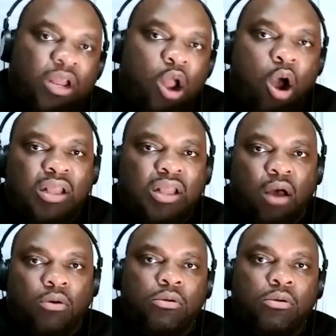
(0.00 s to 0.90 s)
you quit
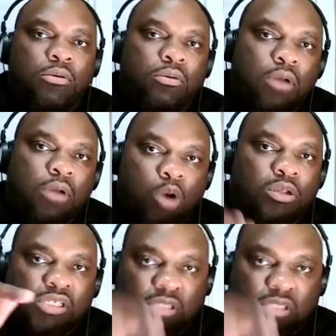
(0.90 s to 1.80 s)
to call out
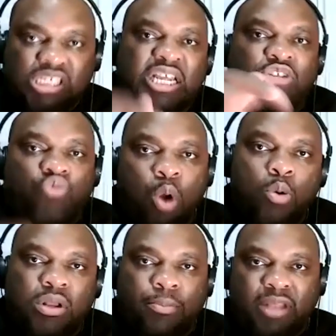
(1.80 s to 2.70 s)
all this
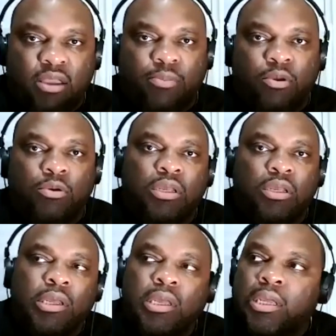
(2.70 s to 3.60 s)
shit that's wrong in the
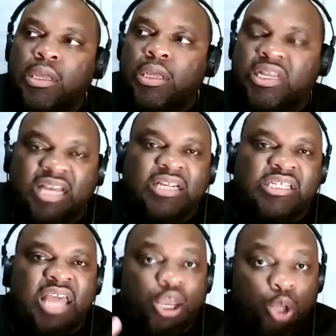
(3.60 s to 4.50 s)
black community
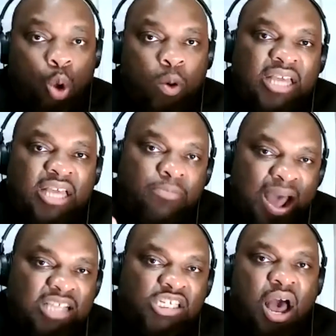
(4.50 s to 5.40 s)
instead of saying, you know
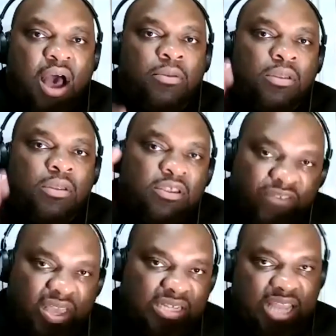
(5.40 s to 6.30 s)
what, it's my
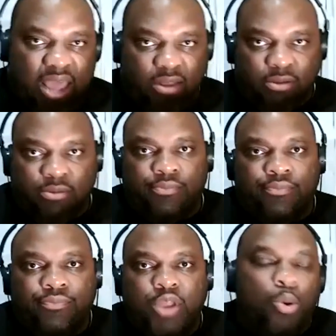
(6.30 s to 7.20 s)
job to fix
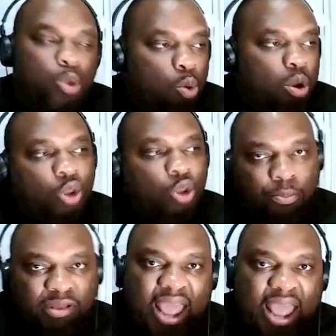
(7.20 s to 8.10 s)
that. No,
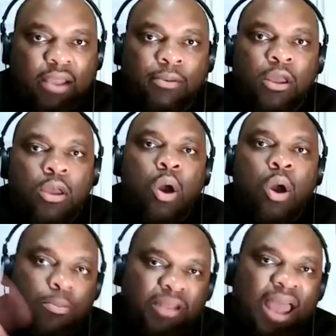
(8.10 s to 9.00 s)
you want to throw the
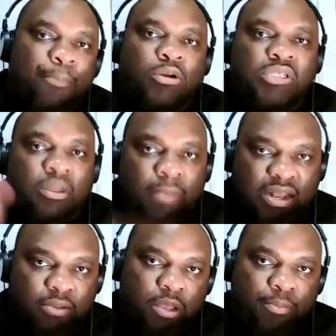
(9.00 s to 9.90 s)
blame on the black
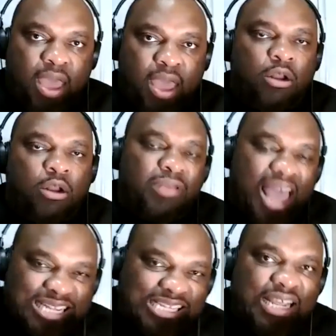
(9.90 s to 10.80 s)
person to make them look
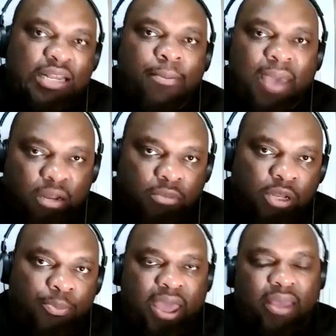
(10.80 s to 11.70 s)
bad or the black city
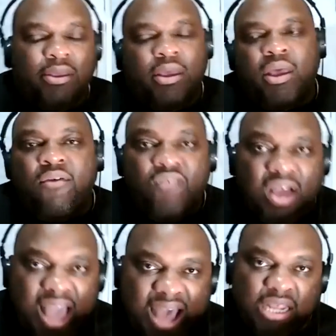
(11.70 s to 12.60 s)
to make them look bad.
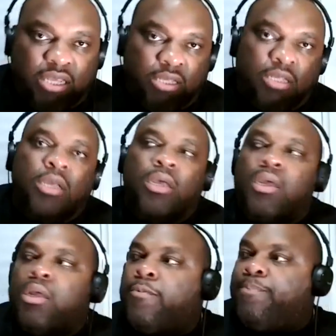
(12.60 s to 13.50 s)
Fuck out of here.